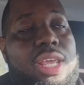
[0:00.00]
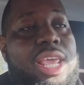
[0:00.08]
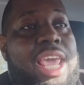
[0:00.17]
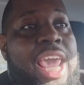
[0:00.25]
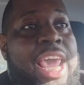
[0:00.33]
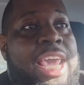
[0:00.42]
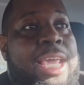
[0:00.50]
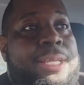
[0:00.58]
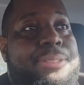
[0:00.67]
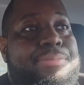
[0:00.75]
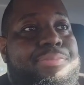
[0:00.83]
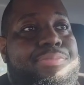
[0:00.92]

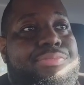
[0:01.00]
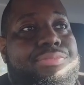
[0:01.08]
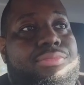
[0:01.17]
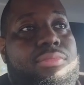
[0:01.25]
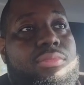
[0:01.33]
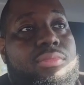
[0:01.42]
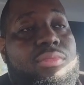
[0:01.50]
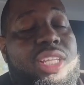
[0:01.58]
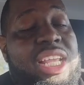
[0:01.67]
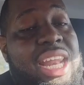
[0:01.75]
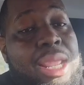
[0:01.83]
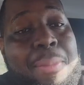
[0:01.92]
And
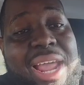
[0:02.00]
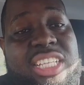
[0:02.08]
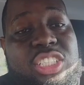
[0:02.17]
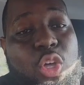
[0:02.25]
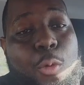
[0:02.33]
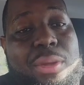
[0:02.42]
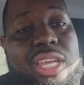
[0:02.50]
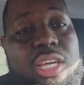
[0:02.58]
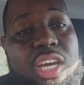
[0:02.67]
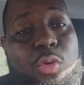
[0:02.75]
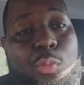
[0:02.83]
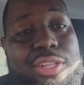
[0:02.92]
they might still be
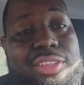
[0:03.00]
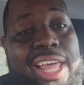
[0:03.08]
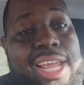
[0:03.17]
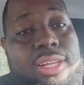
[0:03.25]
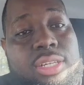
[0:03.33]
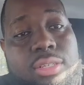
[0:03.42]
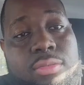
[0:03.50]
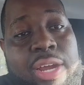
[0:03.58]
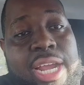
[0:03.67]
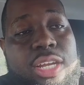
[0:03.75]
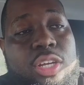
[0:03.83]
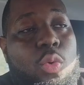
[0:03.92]
good with that.
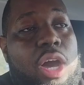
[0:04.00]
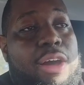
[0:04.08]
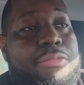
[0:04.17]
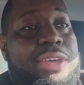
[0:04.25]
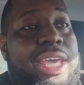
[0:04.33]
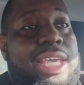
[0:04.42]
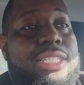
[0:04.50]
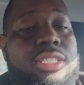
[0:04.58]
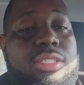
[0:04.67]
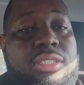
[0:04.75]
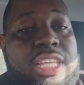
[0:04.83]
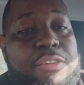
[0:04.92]
Right? New offense,
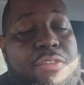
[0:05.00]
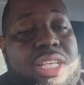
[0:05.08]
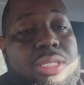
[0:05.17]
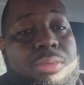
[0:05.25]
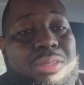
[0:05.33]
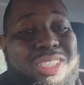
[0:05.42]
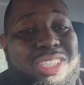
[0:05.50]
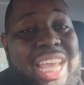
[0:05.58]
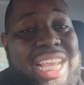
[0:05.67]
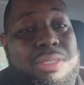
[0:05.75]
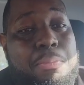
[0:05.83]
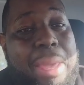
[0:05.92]
defense
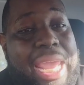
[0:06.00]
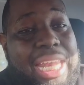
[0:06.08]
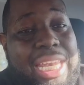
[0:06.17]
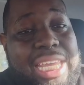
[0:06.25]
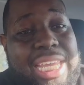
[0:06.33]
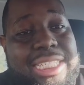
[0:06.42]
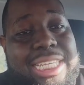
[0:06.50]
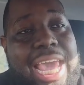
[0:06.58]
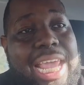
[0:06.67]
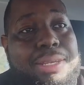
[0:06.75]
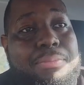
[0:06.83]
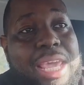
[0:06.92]
stays mainly
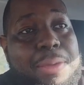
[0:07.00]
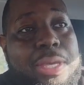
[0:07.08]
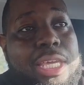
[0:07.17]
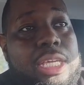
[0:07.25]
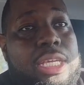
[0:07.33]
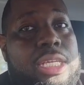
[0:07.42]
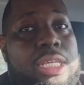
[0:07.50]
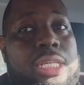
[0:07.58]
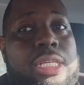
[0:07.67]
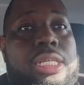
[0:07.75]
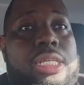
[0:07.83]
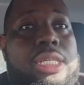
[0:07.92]
intact, maybe.
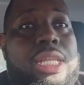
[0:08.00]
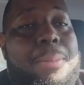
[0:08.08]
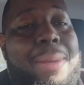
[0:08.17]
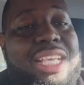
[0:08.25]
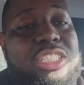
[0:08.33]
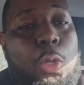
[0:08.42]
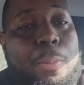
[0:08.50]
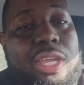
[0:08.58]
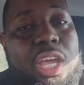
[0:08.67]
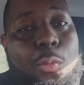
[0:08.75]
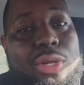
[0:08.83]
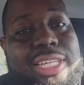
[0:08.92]
They might still be
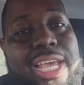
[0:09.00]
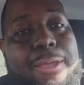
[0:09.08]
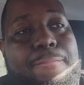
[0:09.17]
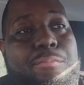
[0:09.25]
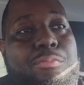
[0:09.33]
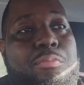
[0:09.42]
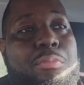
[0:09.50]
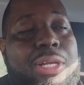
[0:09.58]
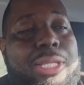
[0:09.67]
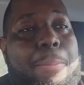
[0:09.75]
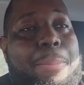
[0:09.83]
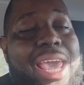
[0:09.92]
good with that. But
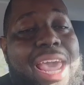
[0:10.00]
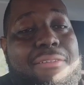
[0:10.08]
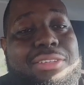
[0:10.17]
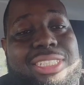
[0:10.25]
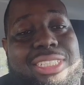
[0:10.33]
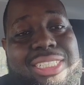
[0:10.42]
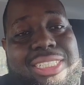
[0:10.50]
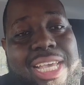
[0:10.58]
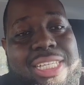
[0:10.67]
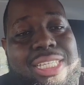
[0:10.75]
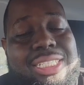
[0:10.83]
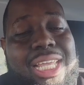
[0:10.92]
the path to
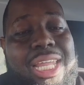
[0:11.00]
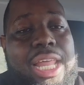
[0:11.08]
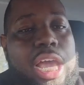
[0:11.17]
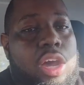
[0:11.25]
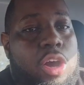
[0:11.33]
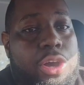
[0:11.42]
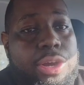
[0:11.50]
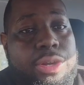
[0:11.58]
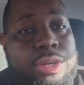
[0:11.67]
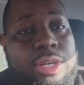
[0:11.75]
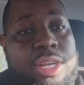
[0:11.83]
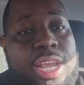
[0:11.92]
success is a lot harder.
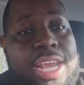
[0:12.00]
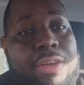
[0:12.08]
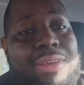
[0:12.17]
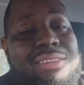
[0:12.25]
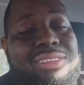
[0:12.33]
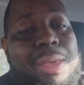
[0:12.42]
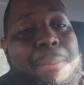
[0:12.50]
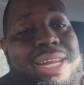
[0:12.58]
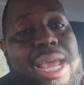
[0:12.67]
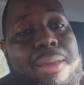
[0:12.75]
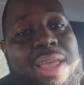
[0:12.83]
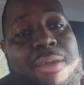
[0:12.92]
And the Ravens
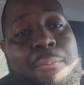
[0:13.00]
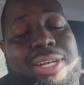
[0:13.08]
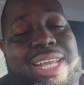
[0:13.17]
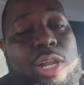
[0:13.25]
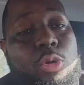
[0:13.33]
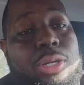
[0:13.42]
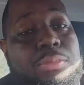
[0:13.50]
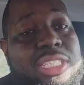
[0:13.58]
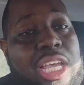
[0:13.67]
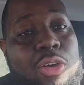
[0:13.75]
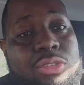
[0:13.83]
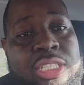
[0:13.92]
have put that on
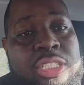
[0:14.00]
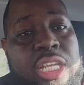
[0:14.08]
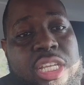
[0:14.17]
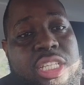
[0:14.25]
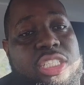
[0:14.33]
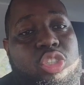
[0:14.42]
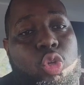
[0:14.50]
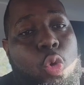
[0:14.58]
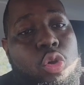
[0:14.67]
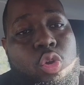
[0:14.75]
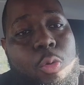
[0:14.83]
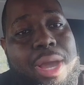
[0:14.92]
themselves. This is no
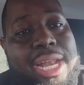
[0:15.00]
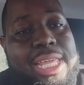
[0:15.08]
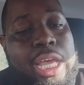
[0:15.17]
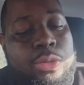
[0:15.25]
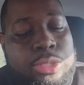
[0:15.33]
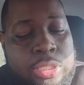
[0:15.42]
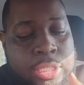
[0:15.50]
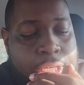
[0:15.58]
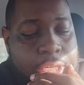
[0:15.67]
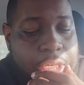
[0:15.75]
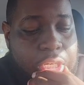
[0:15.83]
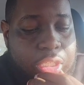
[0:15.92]
one, nobody else.
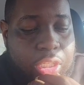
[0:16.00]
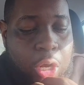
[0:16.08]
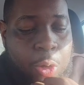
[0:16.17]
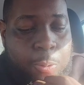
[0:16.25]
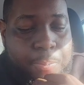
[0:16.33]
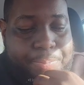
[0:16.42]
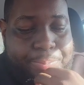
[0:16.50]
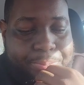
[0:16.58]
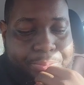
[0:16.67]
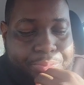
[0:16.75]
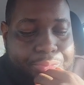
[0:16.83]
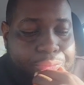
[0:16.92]
So
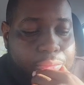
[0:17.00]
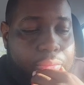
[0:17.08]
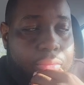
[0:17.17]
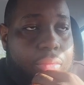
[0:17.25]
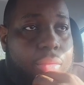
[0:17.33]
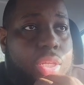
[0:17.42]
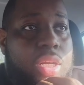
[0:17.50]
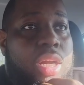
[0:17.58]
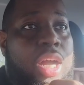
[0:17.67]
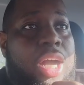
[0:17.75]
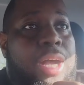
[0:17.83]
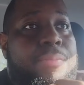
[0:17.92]

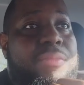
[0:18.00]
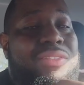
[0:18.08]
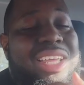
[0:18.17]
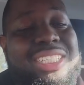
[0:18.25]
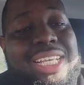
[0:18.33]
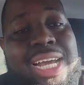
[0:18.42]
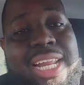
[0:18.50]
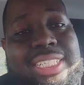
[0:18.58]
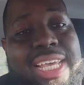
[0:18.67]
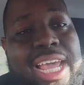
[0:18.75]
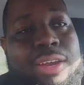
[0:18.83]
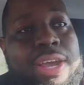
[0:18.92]
if they sign a
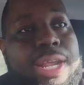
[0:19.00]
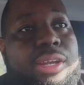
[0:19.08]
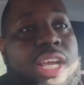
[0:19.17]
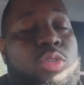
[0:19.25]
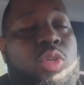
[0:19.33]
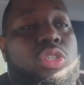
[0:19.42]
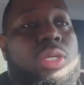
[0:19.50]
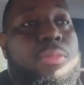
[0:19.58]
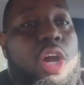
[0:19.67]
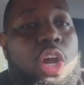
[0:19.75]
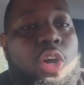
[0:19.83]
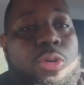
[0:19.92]
tag, right? Because you know
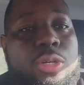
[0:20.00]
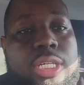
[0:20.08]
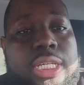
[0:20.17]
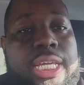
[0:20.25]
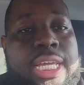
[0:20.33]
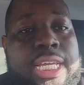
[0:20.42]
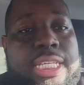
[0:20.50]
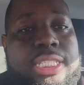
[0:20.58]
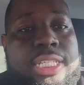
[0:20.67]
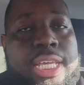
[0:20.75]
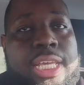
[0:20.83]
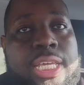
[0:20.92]
tomorrow is
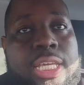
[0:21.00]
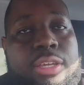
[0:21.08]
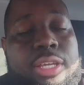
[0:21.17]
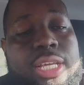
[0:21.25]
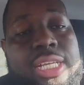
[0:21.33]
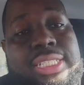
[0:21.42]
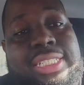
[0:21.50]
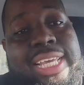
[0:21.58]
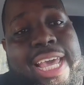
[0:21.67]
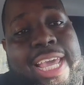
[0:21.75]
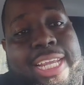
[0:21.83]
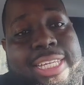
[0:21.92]
the
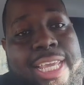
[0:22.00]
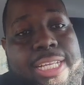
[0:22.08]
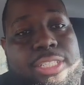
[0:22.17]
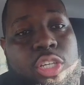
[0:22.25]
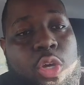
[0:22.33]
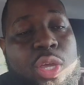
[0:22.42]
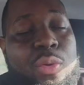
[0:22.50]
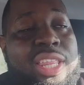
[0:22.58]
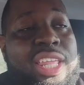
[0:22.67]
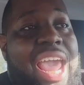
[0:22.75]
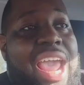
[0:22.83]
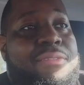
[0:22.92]
tag date. So he
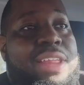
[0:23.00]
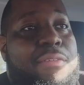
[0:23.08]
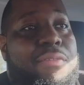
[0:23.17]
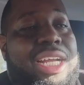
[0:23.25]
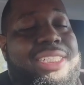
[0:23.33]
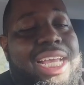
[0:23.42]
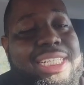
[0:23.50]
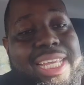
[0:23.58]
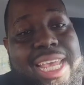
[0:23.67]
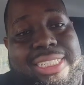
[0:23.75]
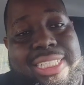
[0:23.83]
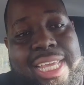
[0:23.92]
either have that franchise
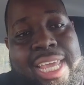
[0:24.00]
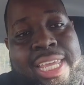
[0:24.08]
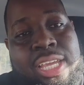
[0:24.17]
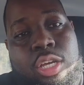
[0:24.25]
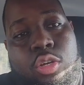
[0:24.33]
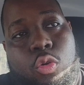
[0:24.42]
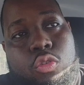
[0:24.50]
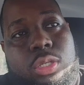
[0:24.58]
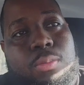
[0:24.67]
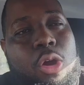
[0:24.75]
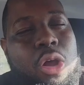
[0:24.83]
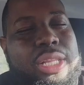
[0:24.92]
tag today or
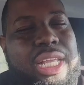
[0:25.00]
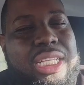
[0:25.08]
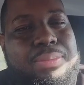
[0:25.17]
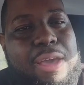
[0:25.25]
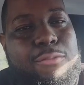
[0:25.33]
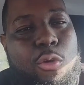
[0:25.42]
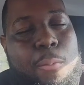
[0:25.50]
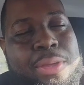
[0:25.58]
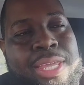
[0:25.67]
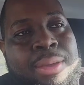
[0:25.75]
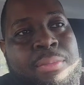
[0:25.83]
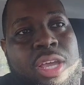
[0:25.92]
tomorrow, I think it's by 4
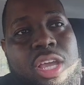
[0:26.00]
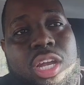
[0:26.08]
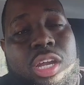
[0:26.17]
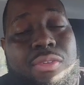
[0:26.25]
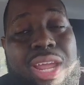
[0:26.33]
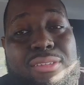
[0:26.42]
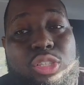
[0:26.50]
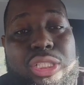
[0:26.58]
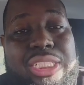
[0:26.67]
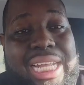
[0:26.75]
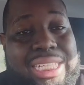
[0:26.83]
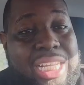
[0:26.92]
p.m. The Ravens usually
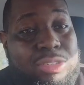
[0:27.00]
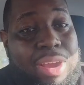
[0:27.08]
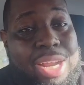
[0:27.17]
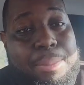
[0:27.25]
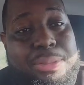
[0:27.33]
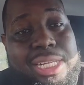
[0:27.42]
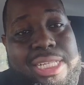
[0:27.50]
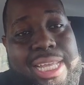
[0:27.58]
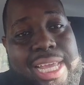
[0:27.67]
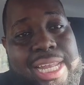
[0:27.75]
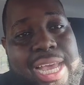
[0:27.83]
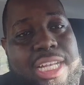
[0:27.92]
take things right up to the
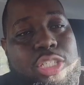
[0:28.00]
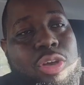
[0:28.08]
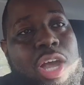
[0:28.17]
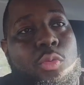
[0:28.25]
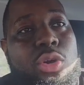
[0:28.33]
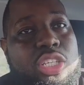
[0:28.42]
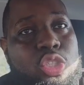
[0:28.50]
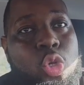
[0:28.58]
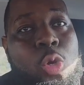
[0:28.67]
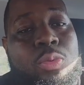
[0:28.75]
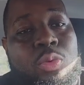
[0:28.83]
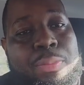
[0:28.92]
deadline, so I would
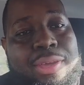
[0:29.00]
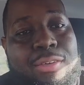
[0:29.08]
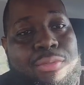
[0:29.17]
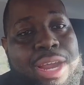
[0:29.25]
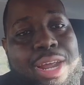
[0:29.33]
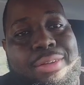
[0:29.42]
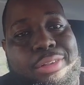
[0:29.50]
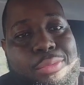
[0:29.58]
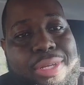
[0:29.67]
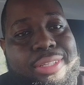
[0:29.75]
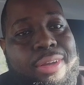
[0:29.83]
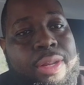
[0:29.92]
assume it would be around
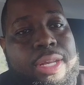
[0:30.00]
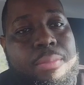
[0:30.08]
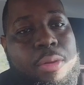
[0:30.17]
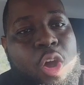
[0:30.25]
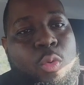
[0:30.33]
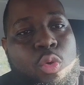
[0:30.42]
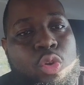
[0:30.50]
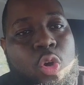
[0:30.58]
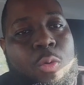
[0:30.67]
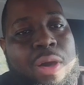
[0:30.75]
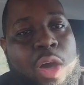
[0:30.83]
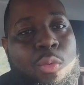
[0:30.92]
3:30 tomorrow. We'll know
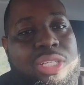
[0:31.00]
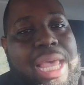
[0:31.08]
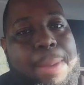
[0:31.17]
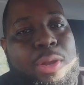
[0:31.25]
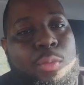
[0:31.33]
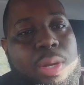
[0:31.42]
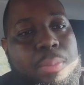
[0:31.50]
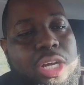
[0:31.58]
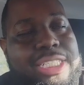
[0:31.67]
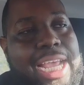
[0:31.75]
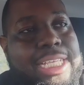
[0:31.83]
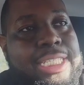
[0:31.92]
about what's happening with Lamar
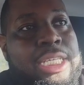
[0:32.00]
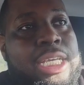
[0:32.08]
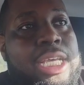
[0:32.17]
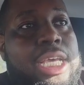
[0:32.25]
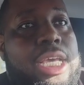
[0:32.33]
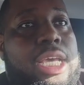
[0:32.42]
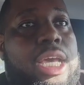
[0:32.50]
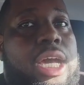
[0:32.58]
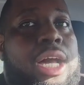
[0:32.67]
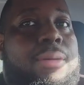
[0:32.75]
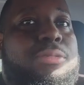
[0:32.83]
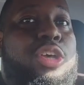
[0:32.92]
Jackson.
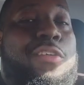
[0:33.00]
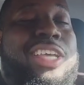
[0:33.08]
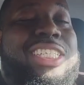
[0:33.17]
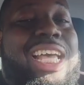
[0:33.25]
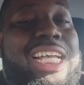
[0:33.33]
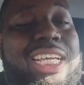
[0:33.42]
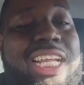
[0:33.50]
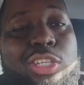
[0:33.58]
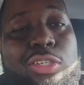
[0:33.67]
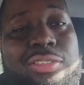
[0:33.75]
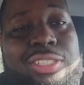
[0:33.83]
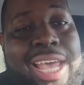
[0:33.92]
So if he signs that
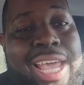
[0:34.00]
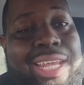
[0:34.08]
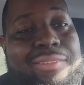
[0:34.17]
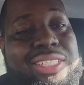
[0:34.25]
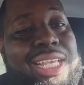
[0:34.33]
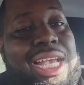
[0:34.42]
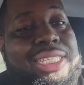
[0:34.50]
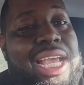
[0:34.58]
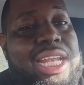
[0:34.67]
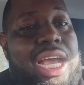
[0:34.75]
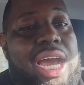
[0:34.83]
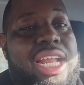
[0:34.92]
exclusive tag, if he signs that
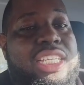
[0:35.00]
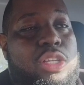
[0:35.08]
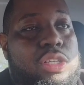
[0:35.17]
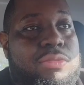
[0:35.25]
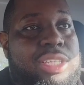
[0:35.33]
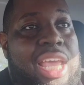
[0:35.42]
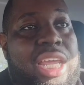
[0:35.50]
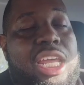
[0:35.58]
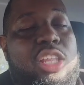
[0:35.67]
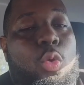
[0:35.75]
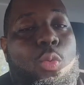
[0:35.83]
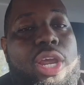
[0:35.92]
non-exclusive tag,
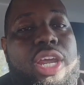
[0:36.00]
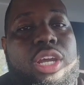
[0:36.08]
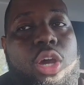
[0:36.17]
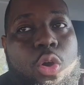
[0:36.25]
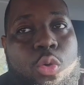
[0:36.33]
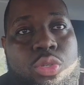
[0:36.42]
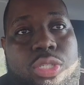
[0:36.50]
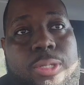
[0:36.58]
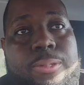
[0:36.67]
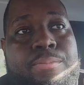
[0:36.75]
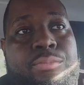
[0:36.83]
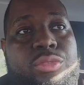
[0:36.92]
either way it goes,
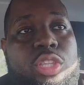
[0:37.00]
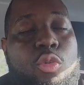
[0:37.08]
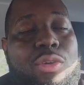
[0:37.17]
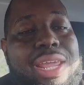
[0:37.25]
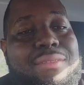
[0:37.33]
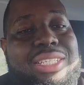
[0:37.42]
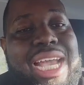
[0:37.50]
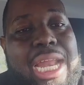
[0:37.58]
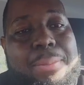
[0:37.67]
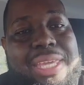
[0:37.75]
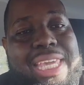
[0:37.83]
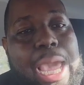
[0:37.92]
the Ravens got to
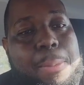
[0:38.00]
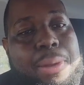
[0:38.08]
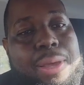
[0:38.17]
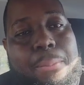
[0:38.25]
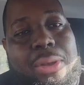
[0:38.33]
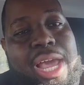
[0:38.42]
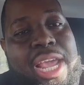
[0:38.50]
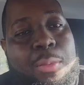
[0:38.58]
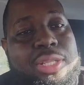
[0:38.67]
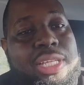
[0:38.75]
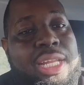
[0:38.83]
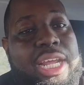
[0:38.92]
be cap compliant
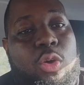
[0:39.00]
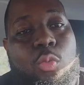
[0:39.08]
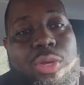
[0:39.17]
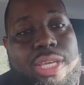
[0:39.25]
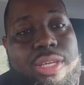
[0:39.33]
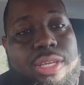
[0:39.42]
within like a week.